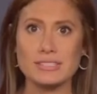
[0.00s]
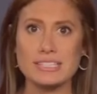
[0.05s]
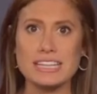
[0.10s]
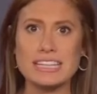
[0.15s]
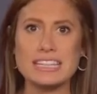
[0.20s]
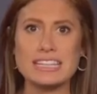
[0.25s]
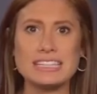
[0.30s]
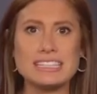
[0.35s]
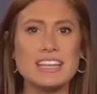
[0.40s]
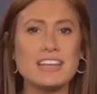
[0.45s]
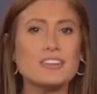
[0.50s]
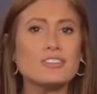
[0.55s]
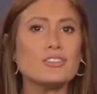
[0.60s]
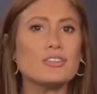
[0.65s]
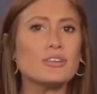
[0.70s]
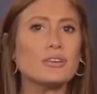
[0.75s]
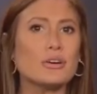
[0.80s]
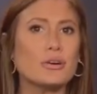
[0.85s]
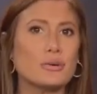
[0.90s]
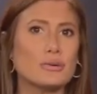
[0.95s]
in the
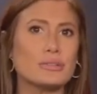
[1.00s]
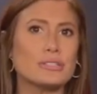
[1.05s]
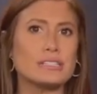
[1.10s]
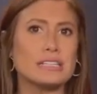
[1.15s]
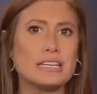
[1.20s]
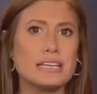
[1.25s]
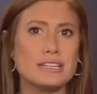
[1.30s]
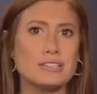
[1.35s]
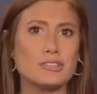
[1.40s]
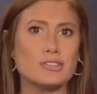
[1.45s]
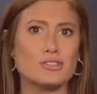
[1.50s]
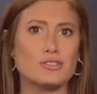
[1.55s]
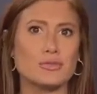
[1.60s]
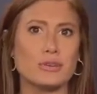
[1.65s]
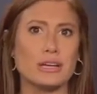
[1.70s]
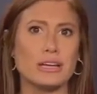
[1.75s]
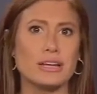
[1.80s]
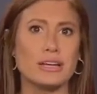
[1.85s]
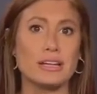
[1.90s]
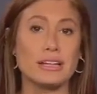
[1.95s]
digital currency
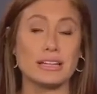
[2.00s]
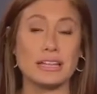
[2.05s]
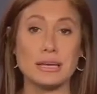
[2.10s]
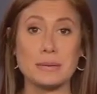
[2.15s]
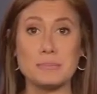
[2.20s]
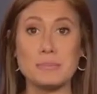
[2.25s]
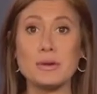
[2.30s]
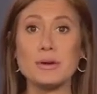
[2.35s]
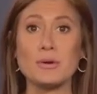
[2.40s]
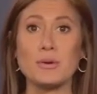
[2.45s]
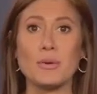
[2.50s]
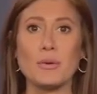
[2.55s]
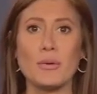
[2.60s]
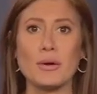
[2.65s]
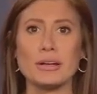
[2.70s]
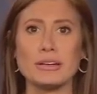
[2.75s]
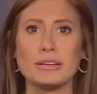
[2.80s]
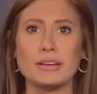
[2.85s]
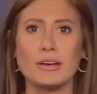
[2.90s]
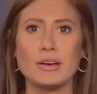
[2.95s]
industry like Bitcoin.